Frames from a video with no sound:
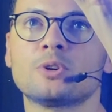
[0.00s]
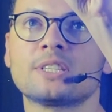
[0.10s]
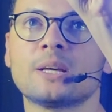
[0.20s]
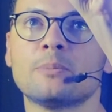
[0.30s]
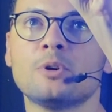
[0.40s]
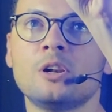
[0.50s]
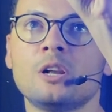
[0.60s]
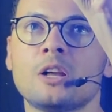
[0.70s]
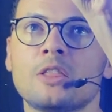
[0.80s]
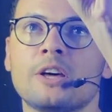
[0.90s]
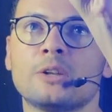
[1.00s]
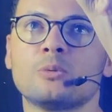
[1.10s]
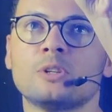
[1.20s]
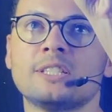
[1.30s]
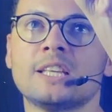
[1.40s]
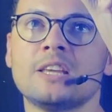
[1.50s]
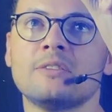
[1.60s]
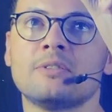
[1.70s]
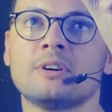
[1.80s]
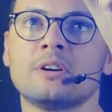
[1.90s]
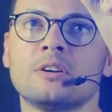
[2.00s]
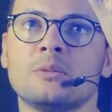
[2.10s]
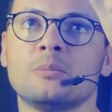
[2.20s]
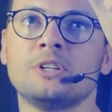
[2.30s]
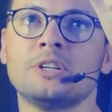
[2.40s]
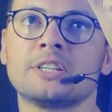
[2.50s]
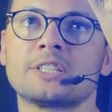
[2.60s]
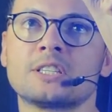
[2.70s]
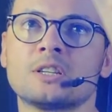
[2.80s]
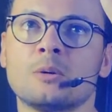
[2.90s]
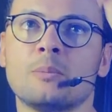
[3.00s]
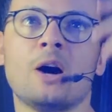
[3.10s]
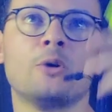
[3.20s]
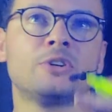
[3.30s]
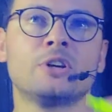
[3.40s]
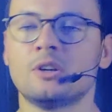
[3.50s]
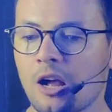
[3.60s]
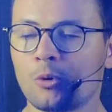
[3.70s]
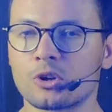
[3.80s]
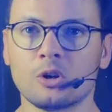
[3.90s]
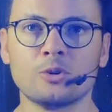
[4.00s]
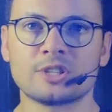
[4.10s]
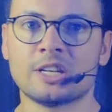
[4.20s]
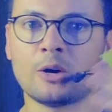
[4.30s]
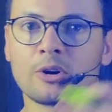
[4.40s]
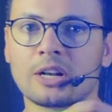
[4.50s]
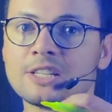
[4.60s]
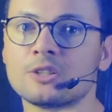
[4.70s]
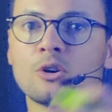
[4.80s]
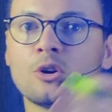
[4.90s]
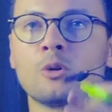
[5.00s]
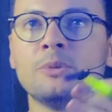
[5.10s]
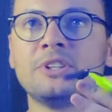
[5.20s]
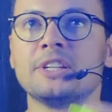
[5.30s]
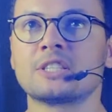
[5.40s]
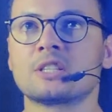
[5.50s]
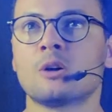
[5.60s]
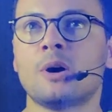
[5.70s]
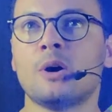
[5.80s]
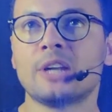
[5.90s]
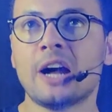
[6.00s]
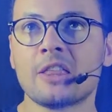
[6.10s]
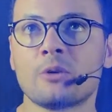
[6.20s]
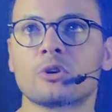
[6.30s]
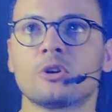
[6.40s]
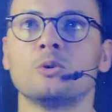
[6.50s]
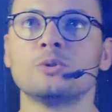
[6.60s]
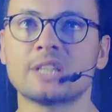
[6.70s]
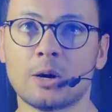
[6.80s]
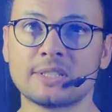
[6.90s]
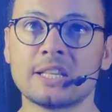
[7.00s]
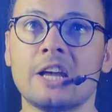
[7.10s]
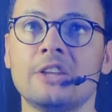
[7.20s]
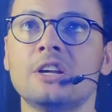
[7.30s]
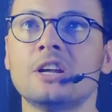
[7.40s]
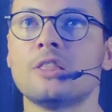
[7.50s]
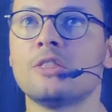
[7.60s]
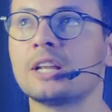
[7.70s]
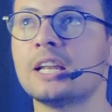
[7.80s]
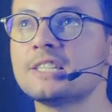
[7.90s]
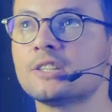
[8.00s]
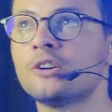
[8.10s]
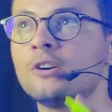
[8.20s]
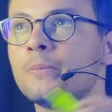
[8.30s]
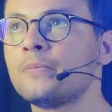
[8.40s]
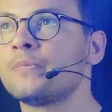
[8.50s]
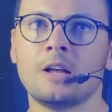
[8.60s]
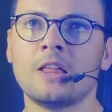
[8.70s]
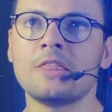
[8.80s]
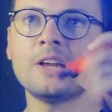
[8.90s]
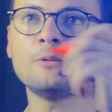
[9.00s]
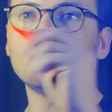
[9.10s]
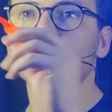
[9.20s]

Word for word: for example, that will save metrics about workloads on our cluster or metrics about other workloads outside the cluster. And then